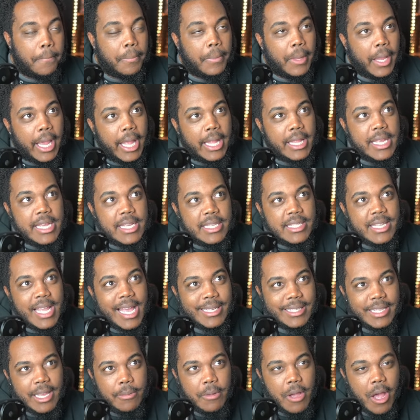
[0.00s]
in these
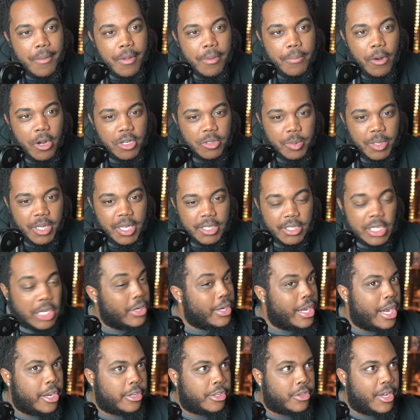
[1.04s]
next upcoming parts because her
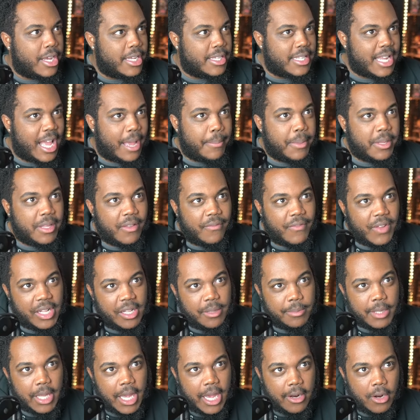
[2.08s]
character has not been
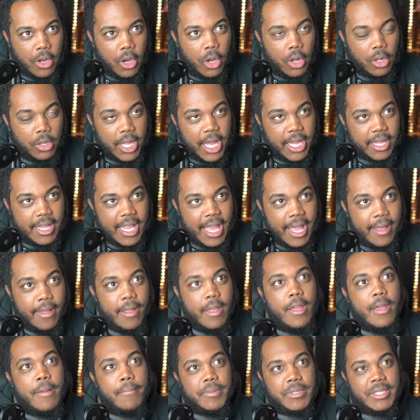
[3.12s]
developed at all like that
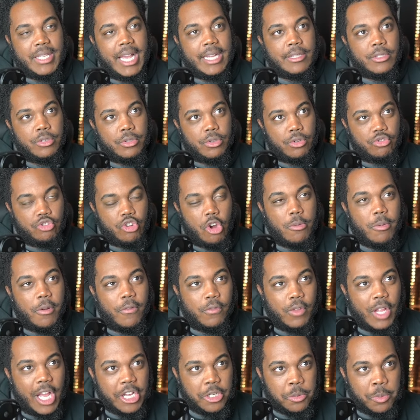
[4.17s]
besides the Jobin
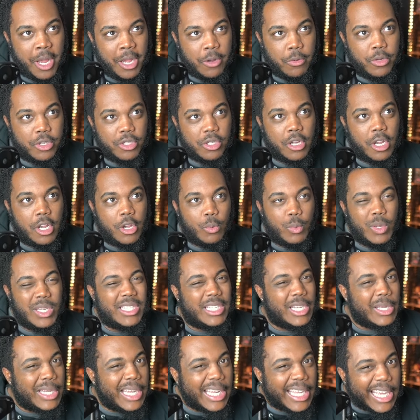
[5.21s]
flashback which we
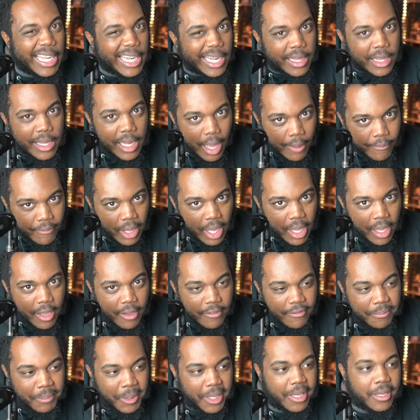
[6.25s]
still didn't get enough
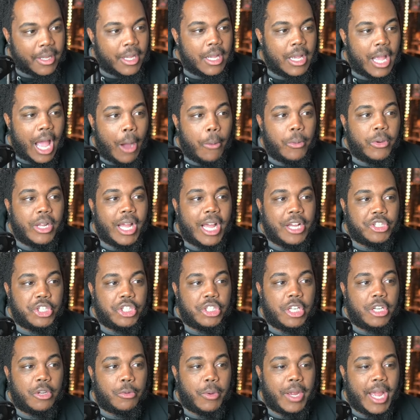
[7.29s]
of but I wonder how she's
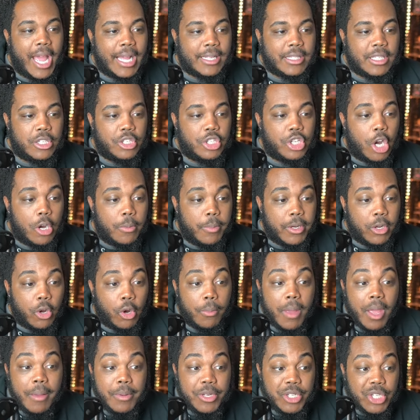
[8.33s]
going to react to Jobin or
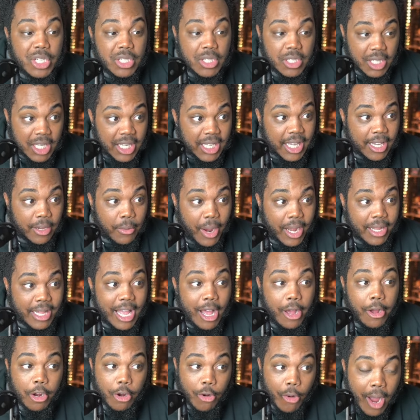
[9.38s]
maybe she's looking right now
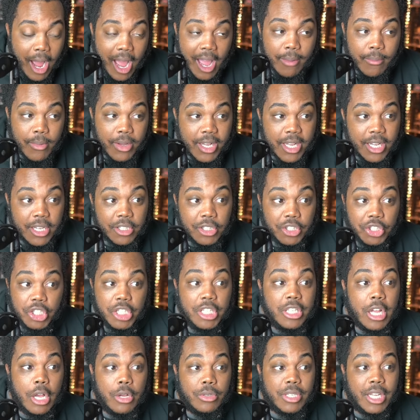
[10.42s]
and crying because she
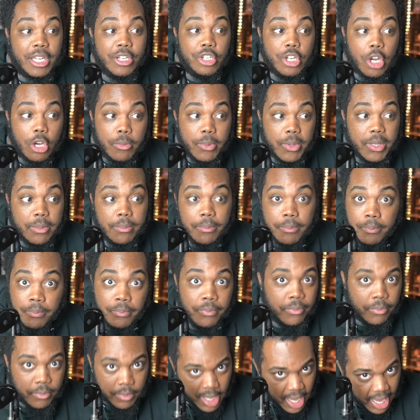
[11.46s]
knows that Jobin
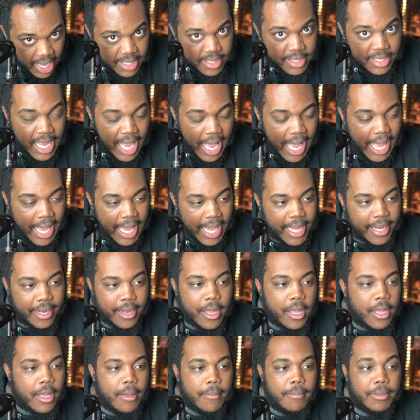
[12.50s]
has died
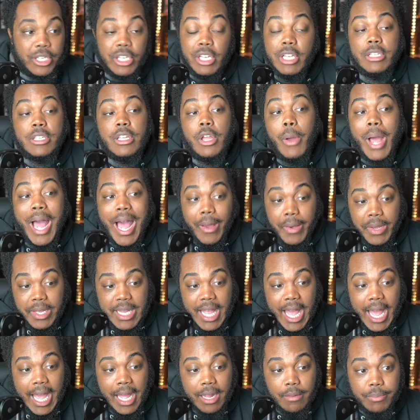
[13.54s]
she doesn't know how he
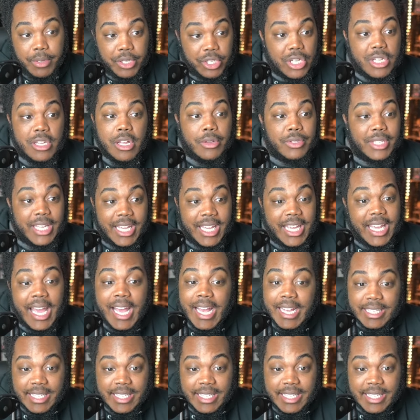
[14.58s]
died but she knows that he has